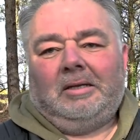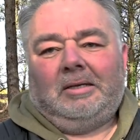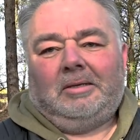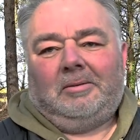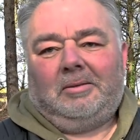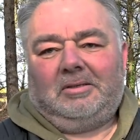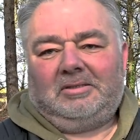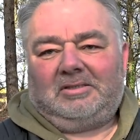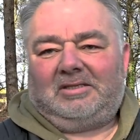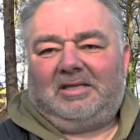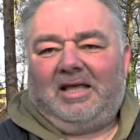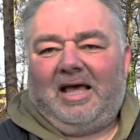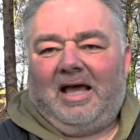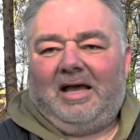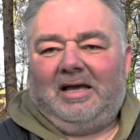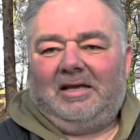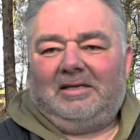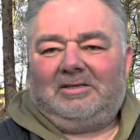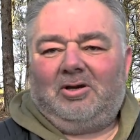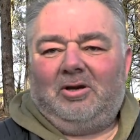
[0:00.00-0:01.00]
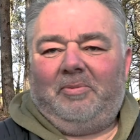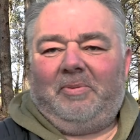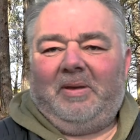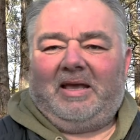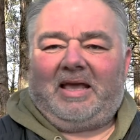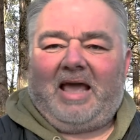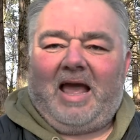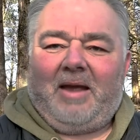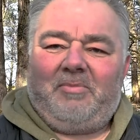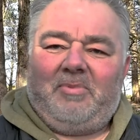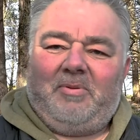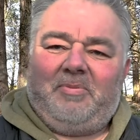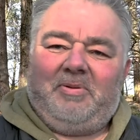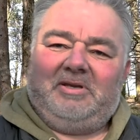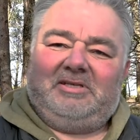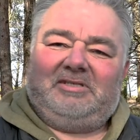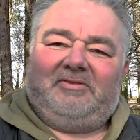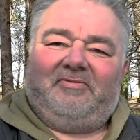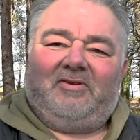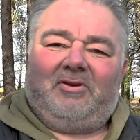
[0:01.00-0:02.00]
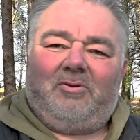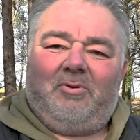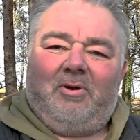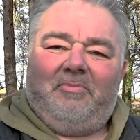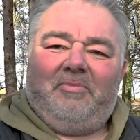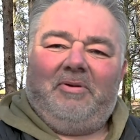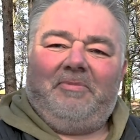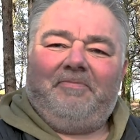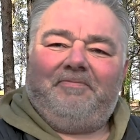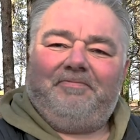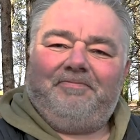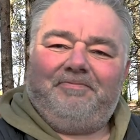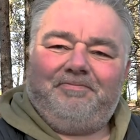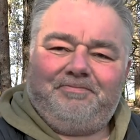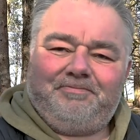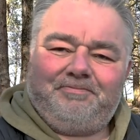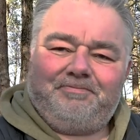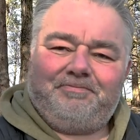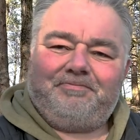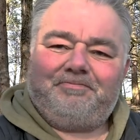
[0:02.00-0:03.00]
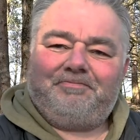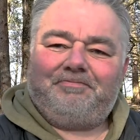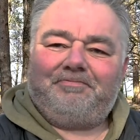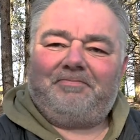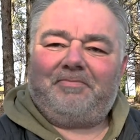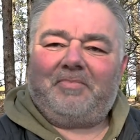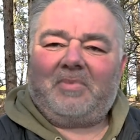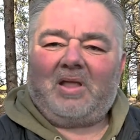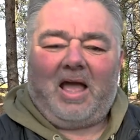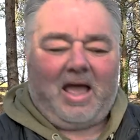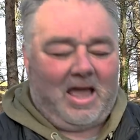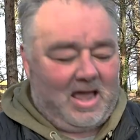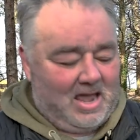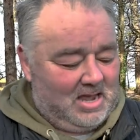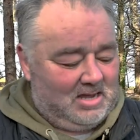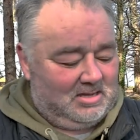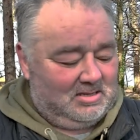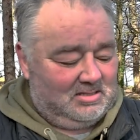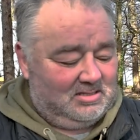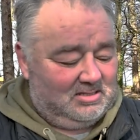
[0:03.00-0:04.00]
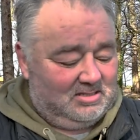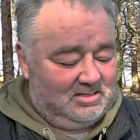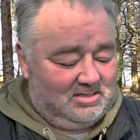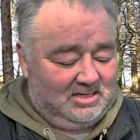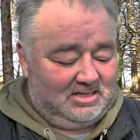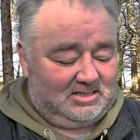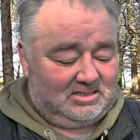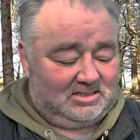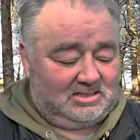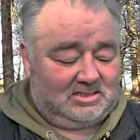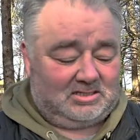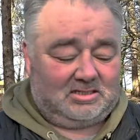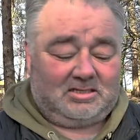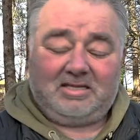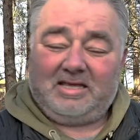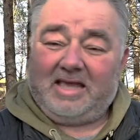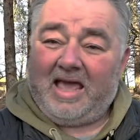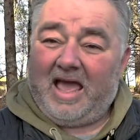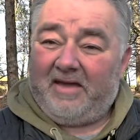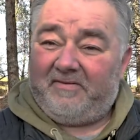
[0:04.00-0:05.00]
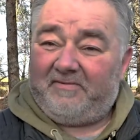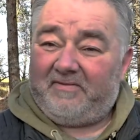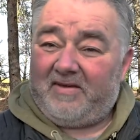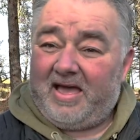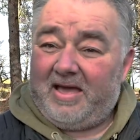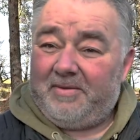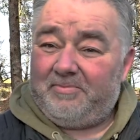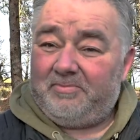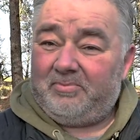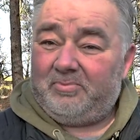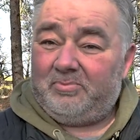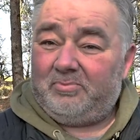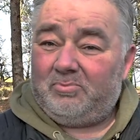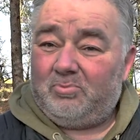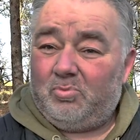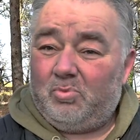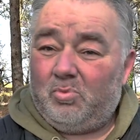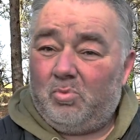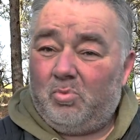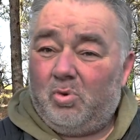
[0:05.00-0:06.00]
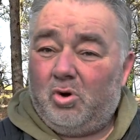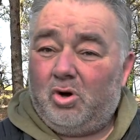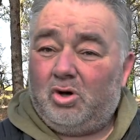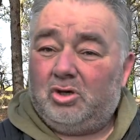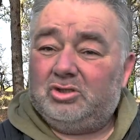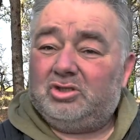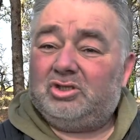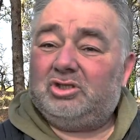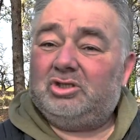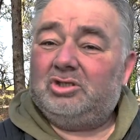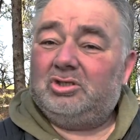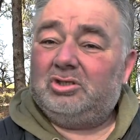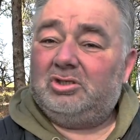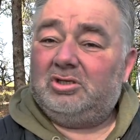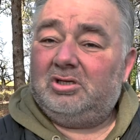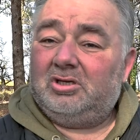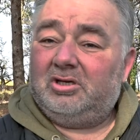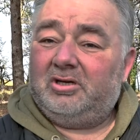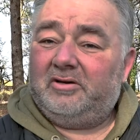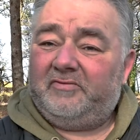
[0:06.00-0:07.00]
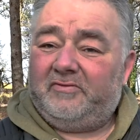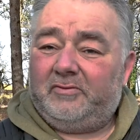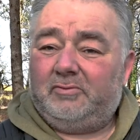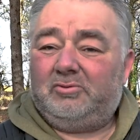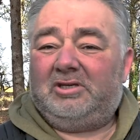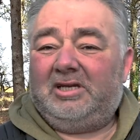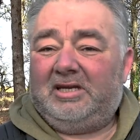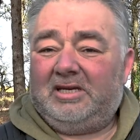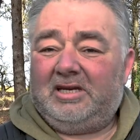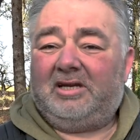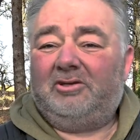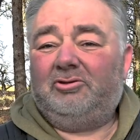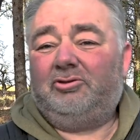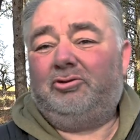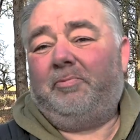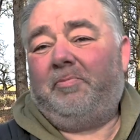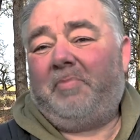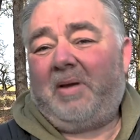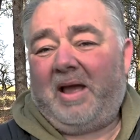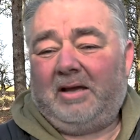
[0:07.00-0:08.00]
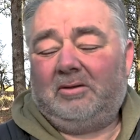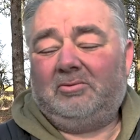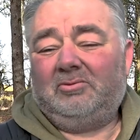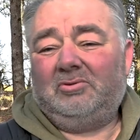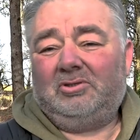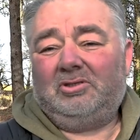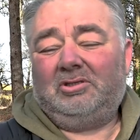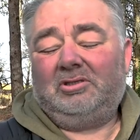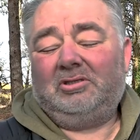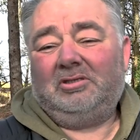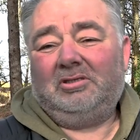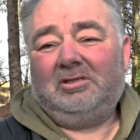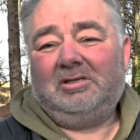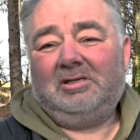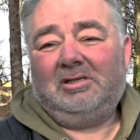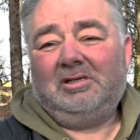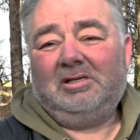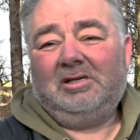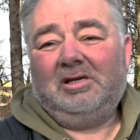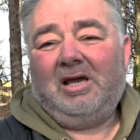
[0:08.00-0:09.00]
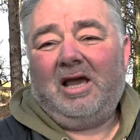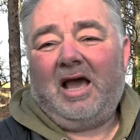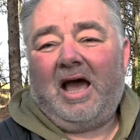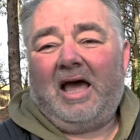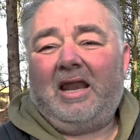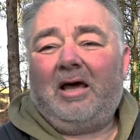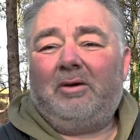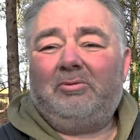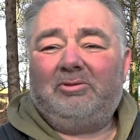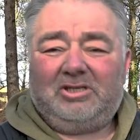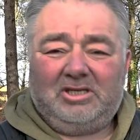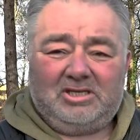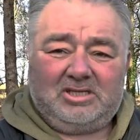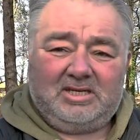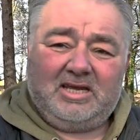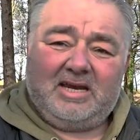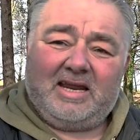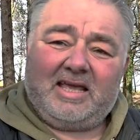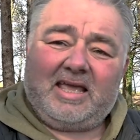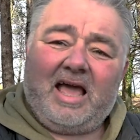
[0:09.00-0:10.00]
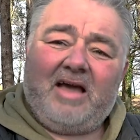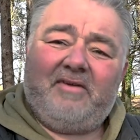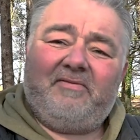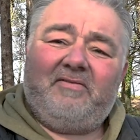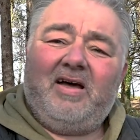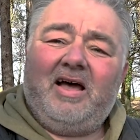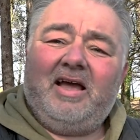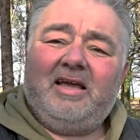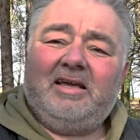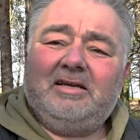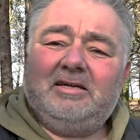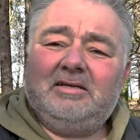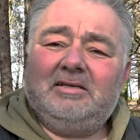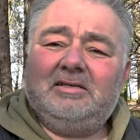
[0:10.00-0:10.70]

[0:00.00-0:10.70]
What's that? It's got to be a camera piece of equipment. And the FM was £1,400. And I was sitting in a cafe,